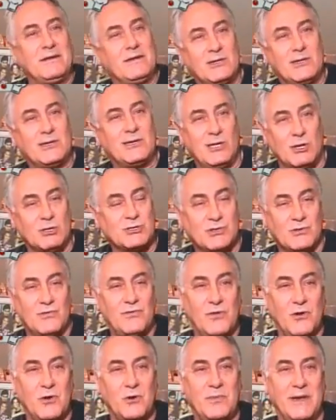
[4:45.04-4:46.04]

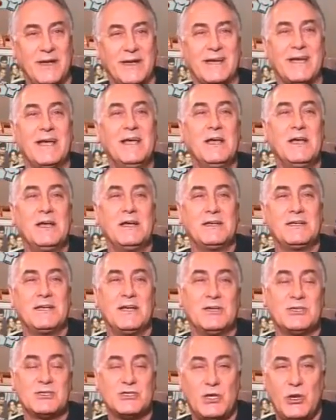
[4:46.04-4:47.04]
claustrophobic
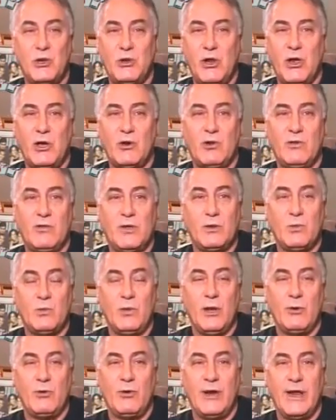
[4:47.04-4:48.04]
studio that
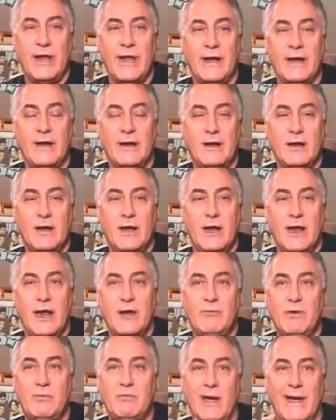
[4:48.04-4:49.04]
we were in,
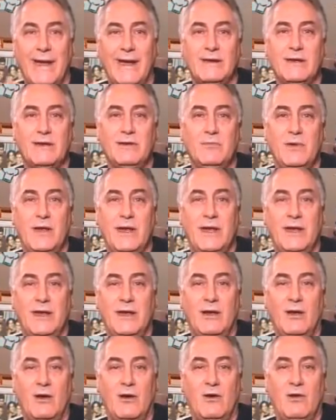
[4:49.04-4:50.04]
it reminded
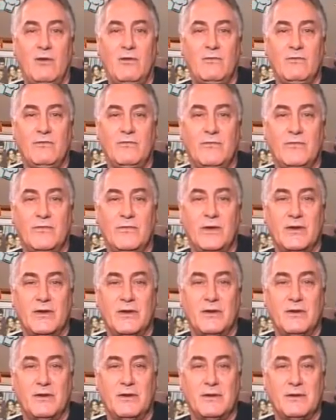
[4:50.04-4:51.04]
me of
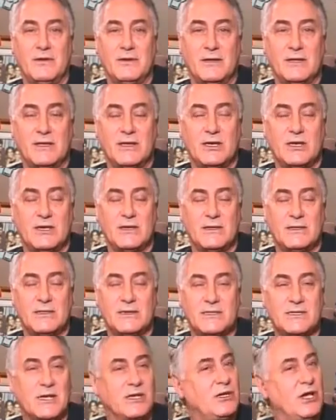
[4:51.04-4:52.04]

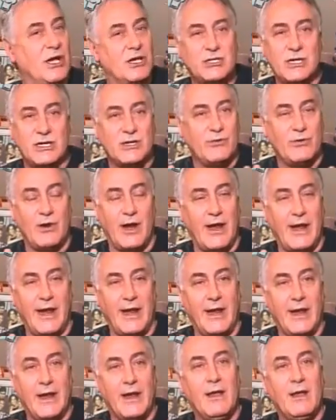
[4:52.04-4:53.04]
Satyajit
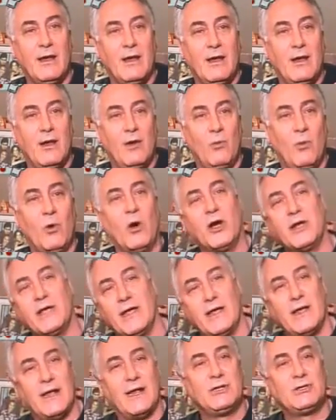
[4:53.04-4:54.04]
Ray
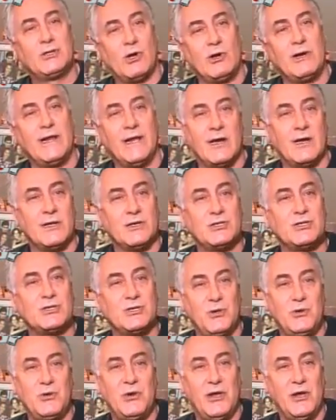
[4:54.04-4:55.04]
working in Tollygunge
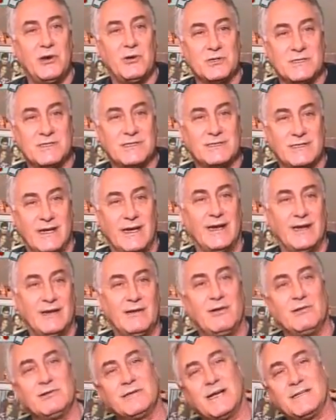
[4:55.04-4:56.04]
Studios in
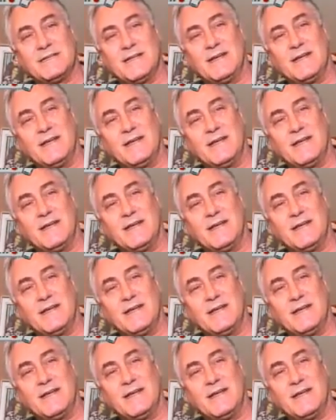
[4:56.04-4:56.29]
Kolkata.